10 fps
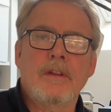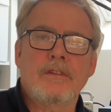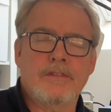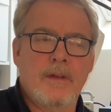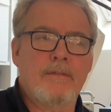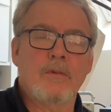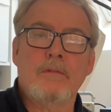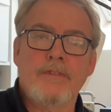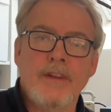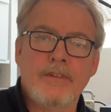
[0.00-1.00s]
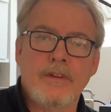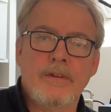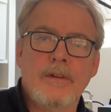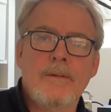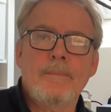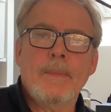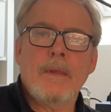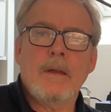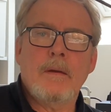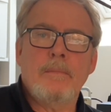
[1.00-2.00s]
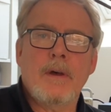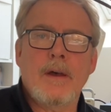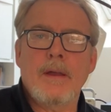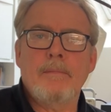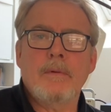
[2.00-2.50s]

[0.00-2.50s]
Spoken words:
discovered or invented by